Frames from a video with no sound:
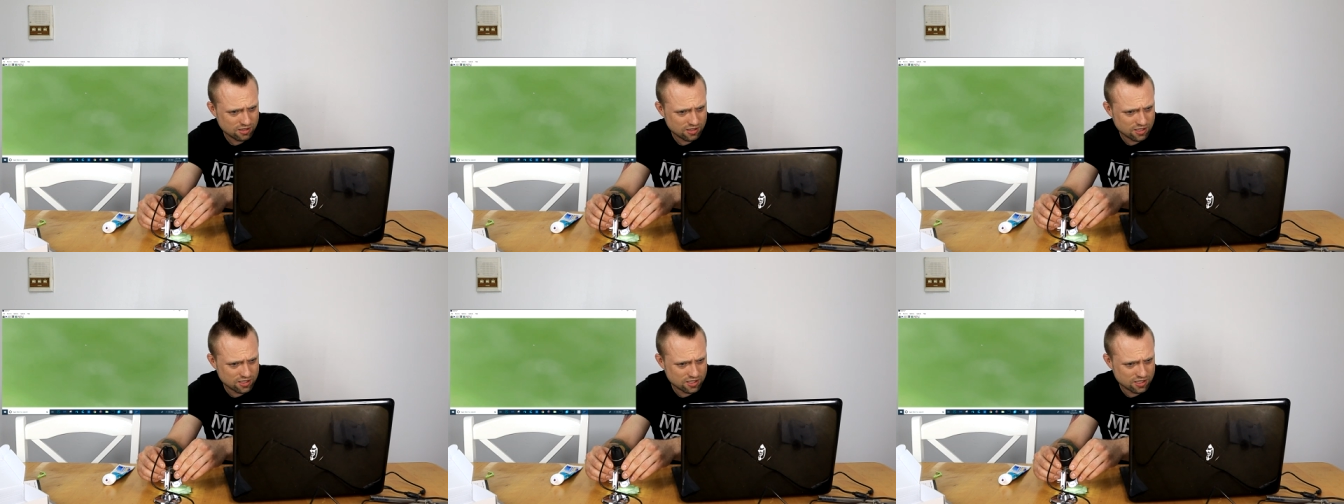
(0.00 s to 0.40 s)

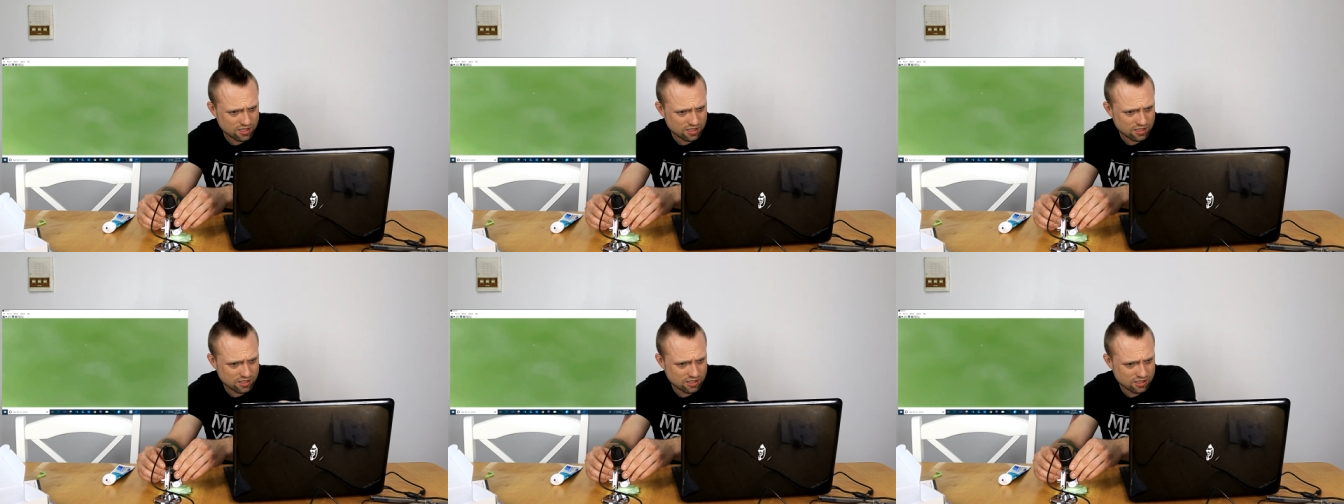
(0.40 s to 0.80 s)
Let's
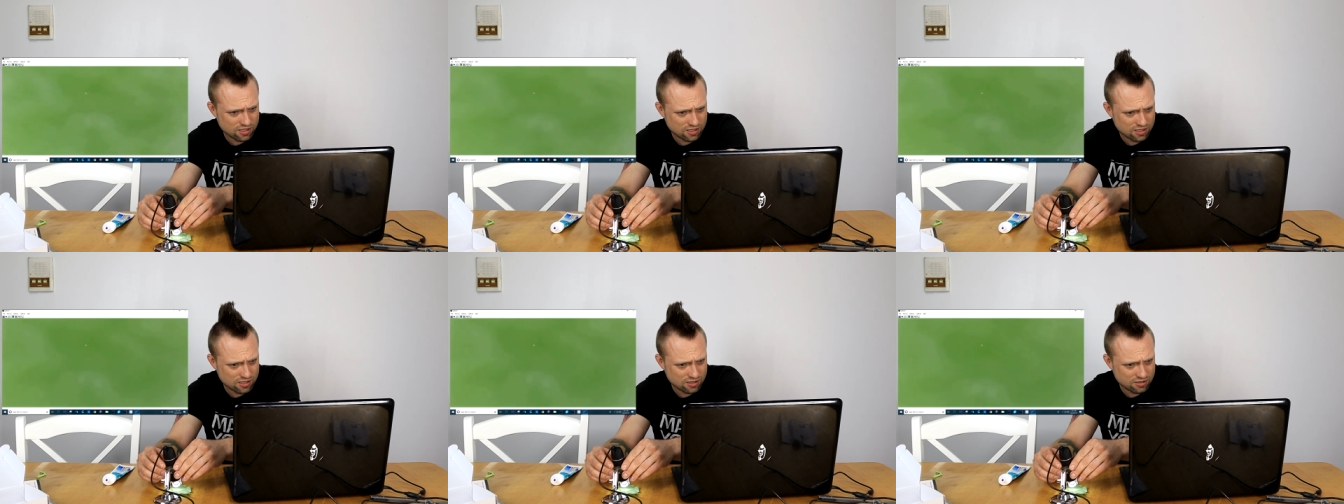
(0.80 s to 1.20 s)
uh,
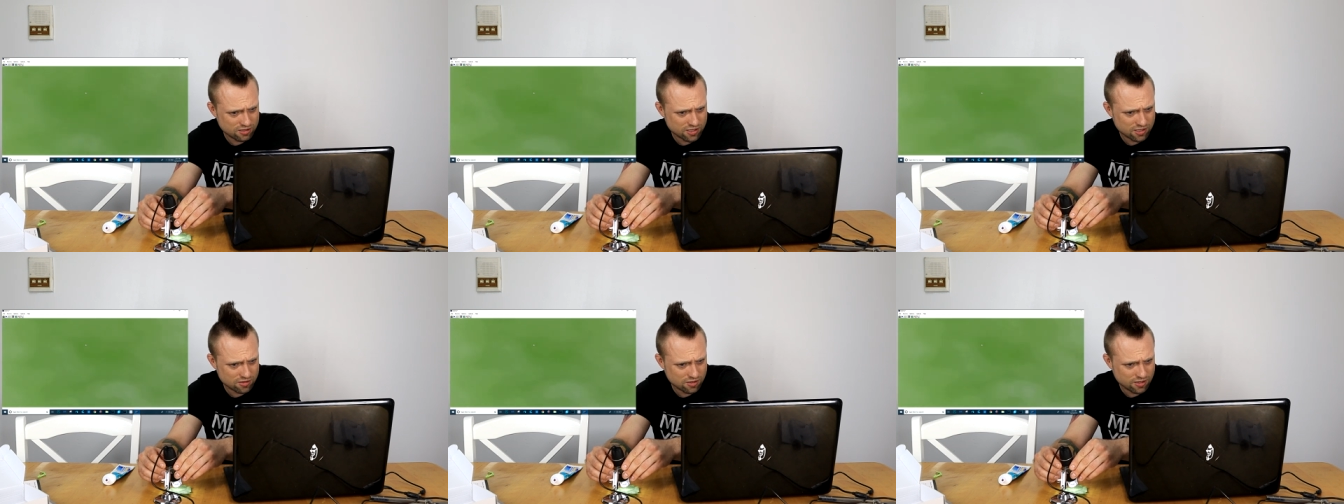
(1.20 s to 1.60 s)

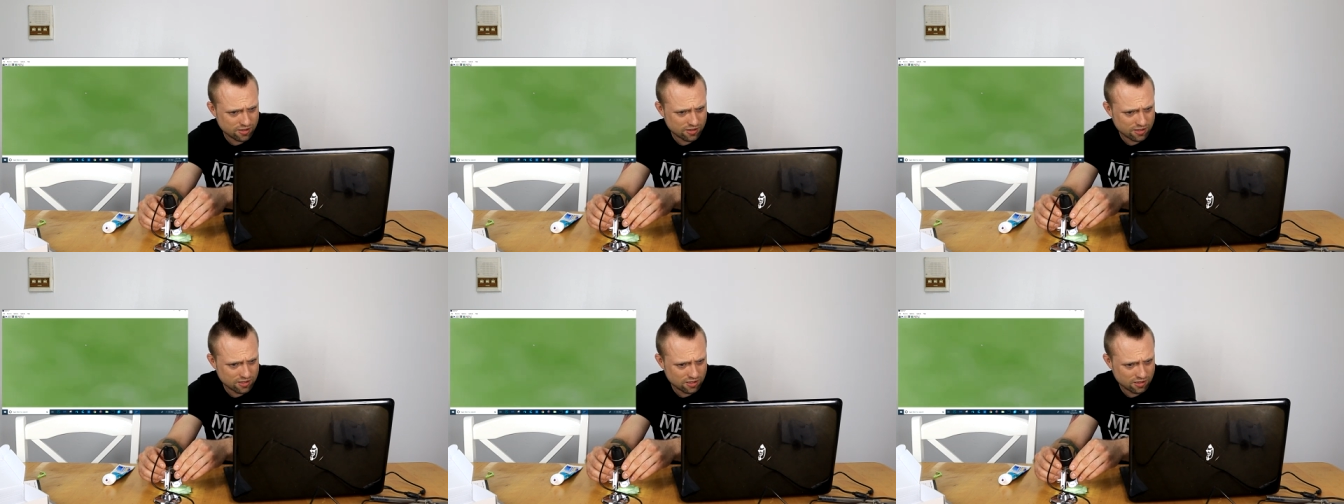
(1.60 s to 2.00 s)
zoom. Ah,
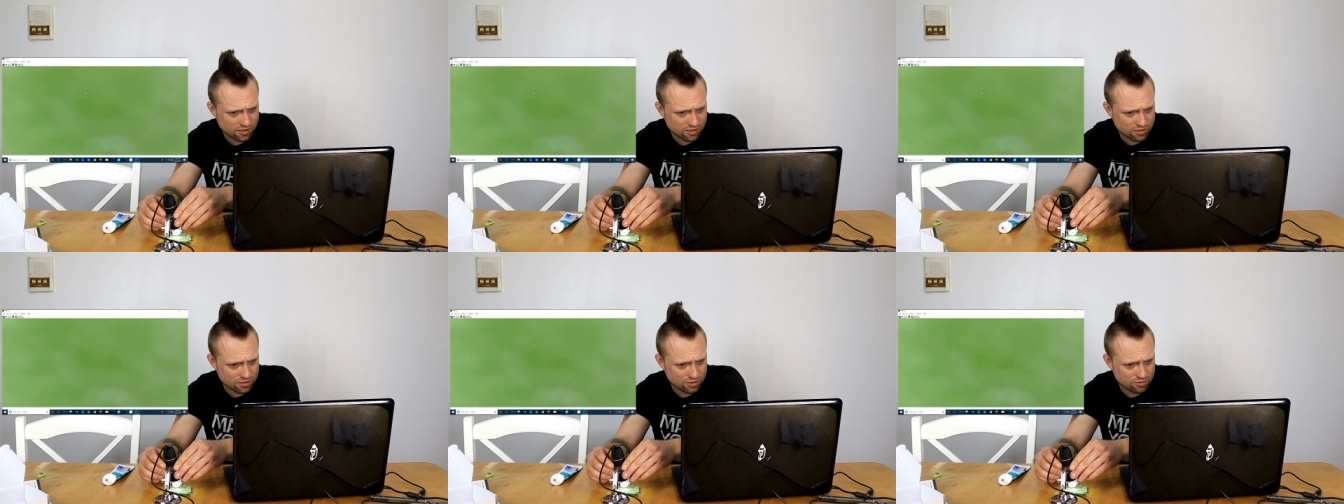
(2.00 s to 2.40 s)
that's a
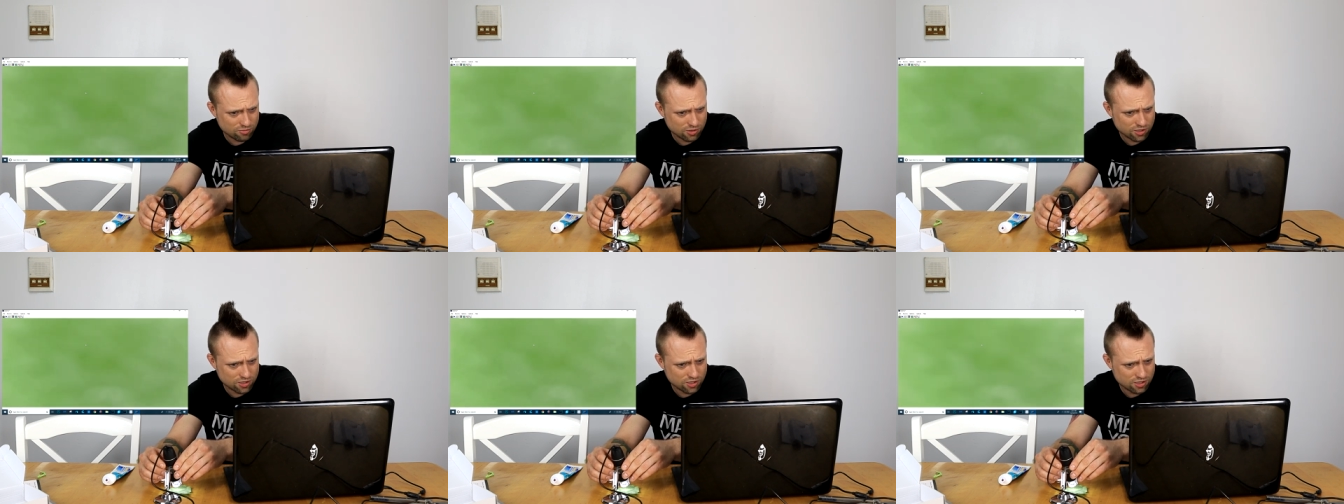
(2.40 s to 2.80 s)
little too
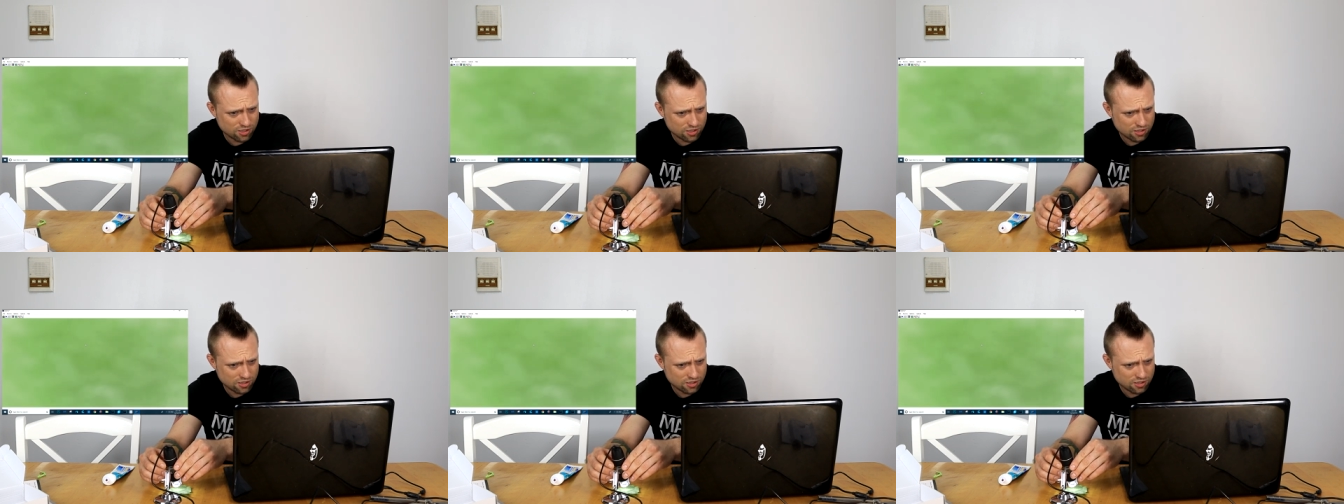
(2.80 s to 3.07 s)
much.